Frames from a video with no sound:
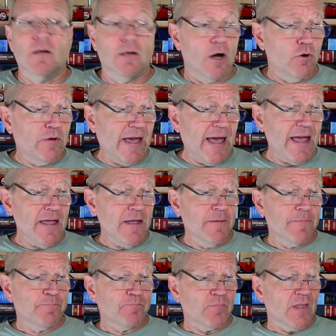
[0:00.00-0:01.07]

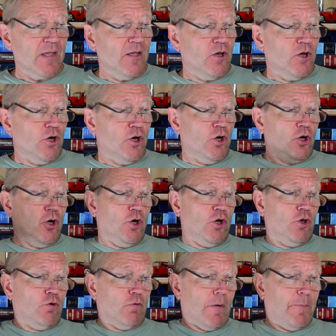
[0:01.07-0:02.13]
Okay?
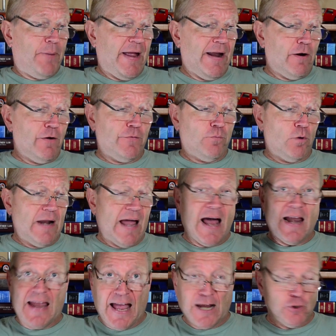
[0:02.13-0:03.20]
The repairs were
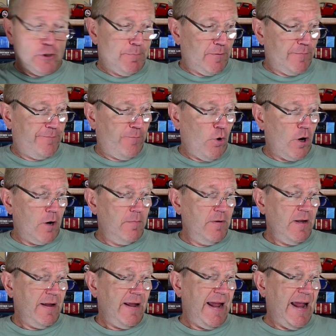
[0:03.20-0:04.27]
not actually
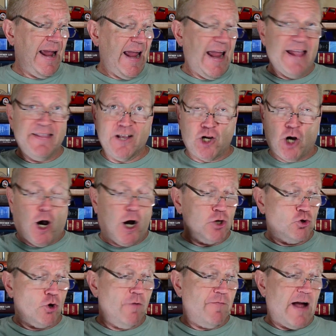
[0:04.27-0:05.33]
performed, and the car
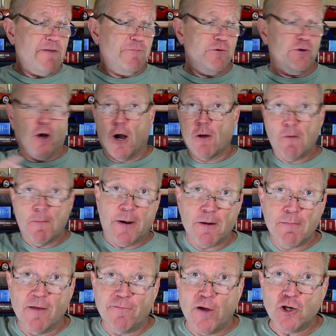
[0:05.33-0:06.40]
drove off with an
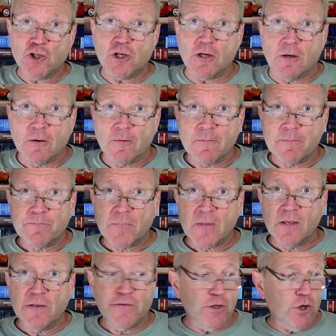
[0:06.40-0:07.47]
unrepaired malfunction.
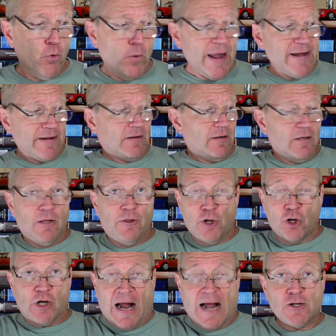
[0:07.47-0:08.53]
So you go, wait,
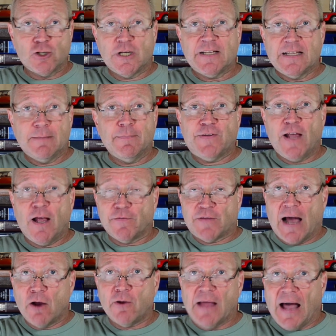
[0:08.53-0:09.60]
they're contradicting themselves.
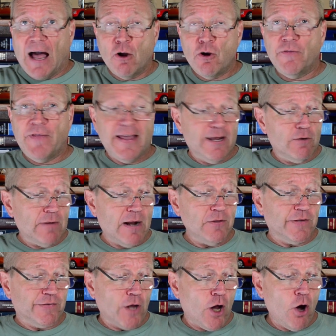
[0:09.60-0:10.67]
How do they get around
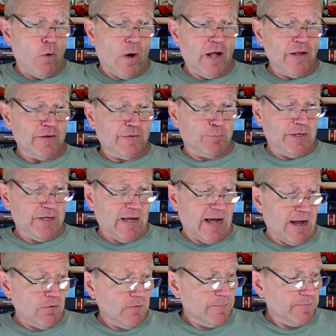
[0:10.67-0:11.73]
this? Oh, I'll explain to you
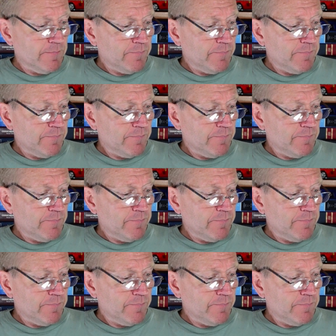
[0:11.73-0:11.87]
how.